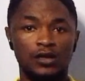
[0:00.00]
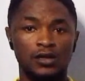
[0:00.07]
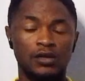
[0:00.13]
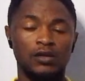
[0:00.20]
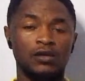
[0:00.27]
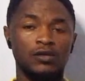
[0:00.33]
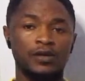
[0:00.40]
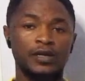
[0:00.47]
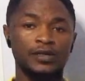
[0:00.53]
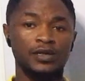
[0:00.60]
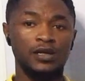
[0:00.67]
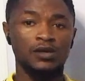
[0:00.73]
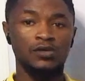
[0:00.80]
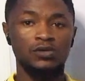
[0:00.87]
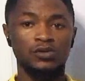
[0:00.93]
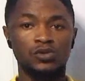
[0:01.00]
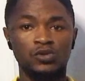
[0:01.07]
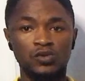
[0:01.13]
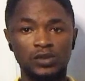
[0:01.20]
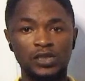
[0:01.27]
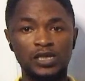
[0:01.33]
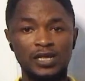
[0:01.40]
Alright, now
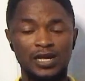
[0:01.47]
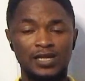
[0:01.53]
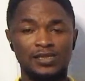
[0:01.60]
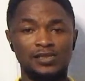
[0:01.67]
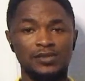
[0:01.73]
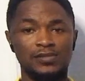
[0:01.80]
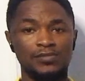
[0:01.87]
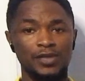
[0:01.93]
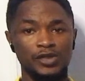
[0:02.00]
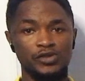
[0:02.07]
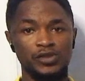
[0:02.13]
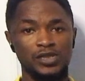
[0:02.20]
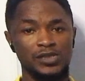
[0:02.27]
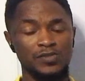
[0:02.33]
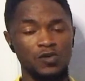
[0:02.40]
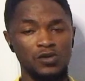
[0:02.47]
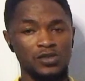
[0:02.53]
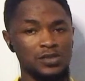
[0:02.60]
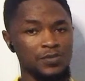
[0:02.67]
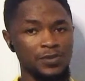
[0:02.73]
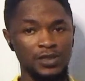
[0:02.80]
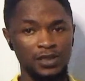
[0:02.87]
looking at matrix
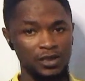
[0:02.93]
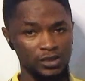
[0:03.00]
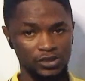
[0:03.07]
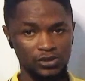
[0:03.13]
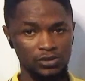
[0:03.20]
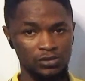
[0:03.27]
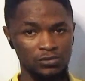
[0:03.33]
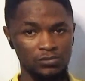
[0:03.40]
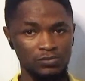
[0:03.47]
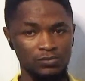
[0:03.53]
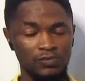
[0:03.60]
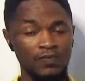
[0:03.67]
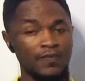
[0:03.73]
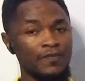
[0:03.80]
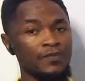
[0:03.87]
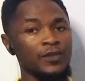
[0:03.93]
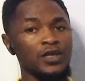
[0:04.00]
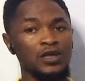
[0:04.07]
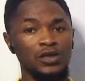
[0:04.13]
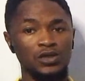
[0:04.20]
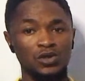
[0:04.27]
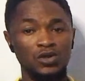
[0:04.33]
multiplication.
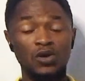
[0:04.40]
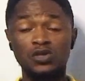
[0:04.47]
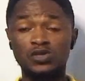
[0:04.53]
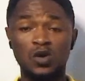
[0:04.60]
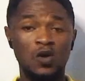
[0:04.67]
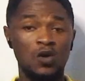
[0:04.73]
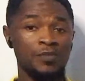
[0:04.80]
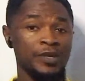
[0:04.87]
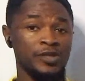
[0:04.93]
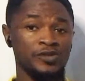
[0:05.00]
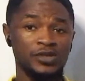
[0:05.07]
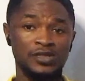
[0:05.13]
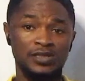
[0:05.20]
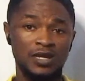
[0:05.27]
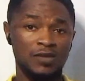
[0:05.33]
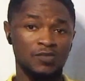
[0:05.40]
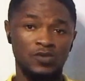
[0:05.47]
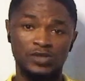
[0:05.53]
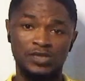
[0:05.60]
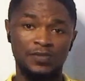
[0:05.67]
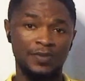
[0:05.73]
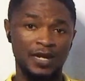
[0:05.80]
Not all matrices can
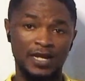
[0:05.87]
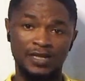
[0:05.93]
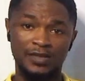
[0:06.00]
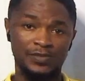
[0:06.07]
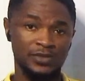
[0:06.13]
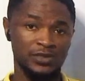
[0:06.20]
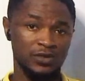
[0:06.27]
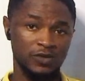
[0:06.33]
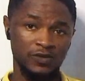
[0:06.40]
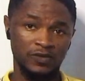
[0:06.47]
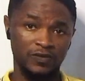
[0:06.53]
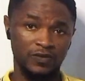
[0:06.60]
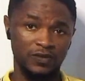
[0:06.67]
multiply themselves.